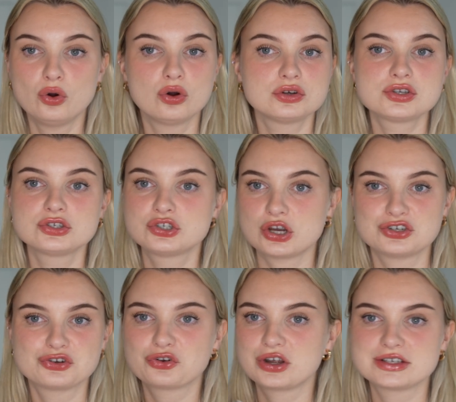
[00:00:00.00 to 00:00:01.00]
not judge
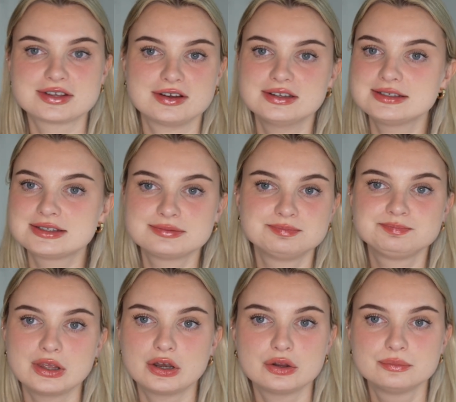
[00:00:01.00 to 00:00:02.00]
and criticize,
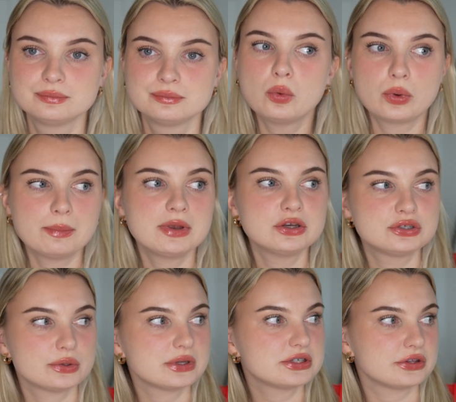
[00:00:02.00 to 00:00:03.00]
you know? What women are
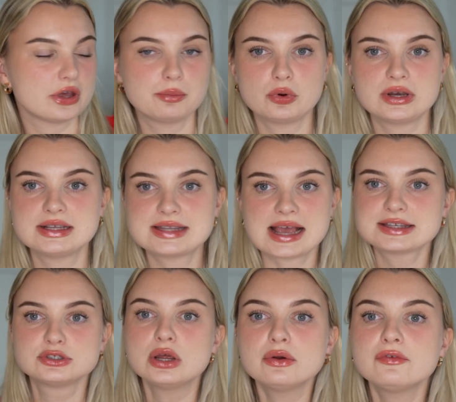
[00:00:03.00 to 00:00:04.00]
doing to their bodies has
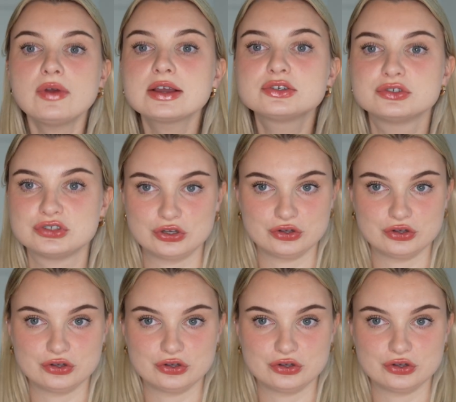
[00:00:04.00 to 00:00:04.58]
no effect on